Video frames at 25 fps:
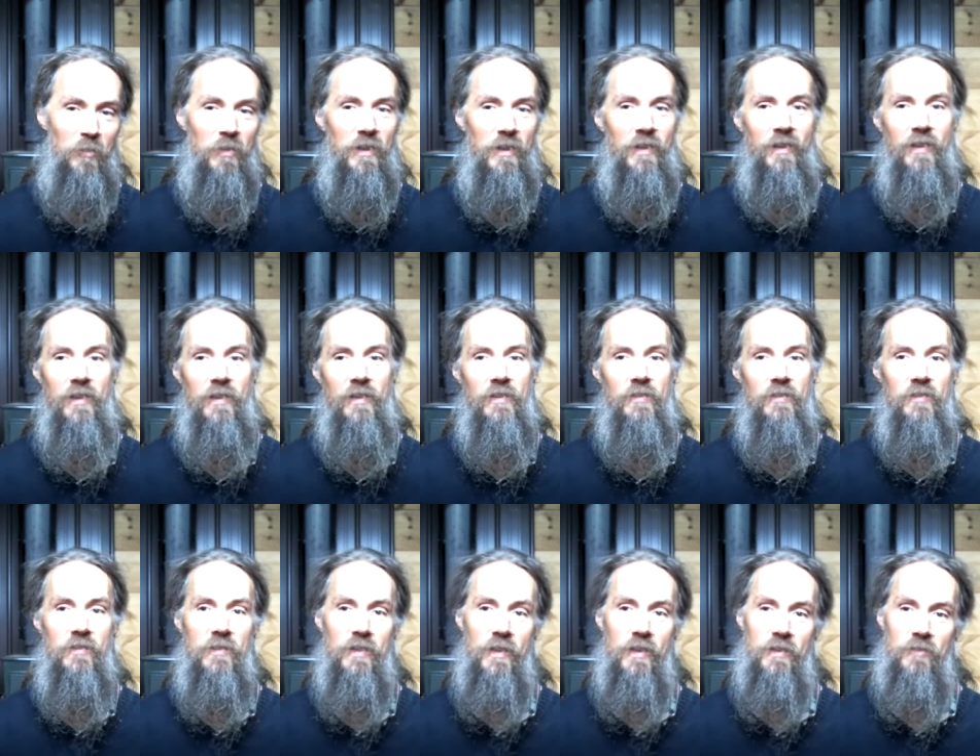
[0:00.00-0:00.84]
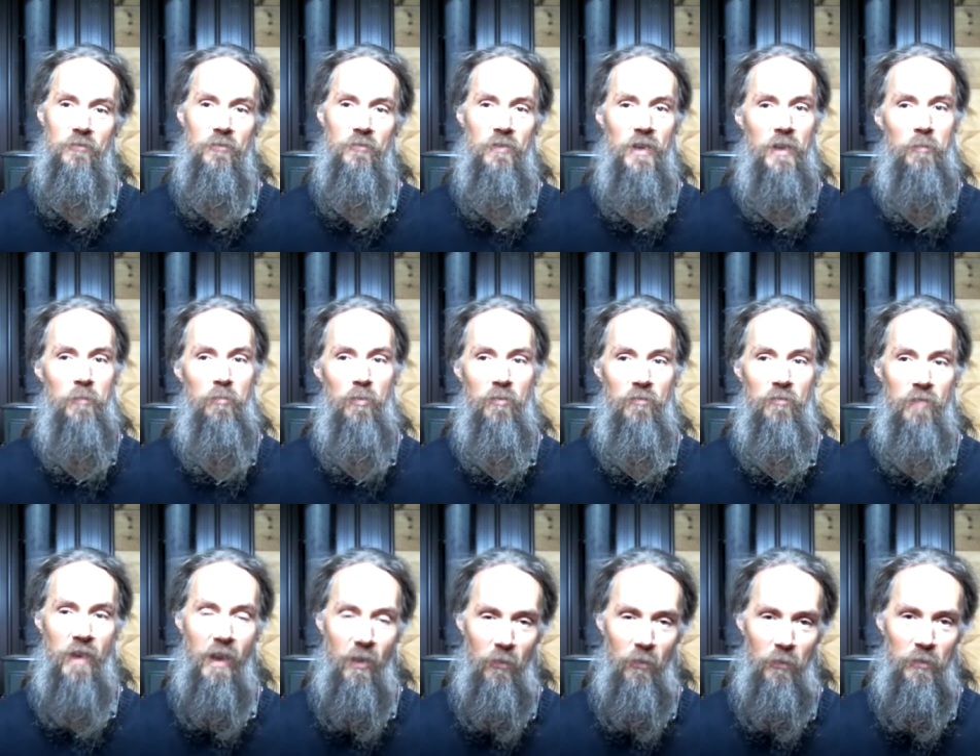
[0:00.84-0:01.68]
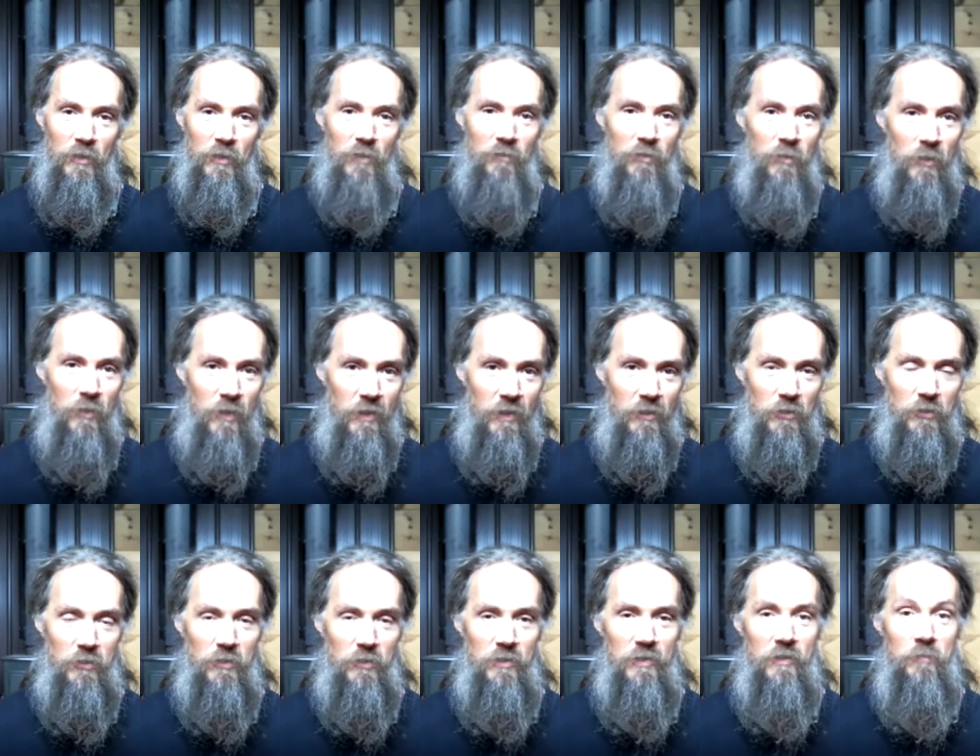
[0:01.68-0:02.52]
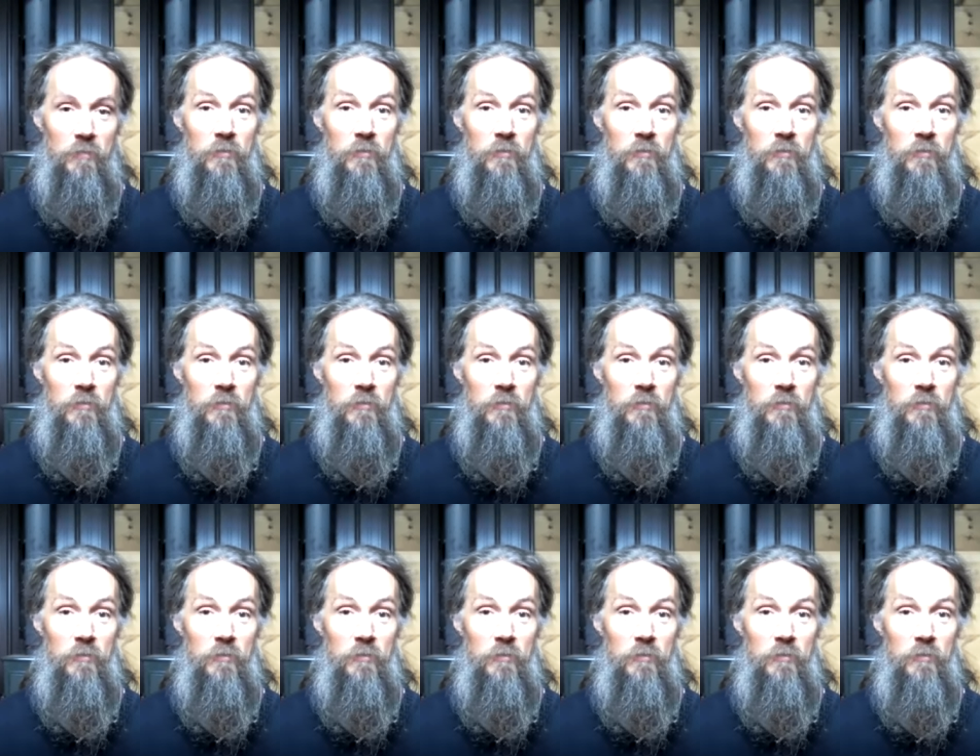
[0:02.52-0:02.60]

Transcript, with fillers: But it it's very profound if you actually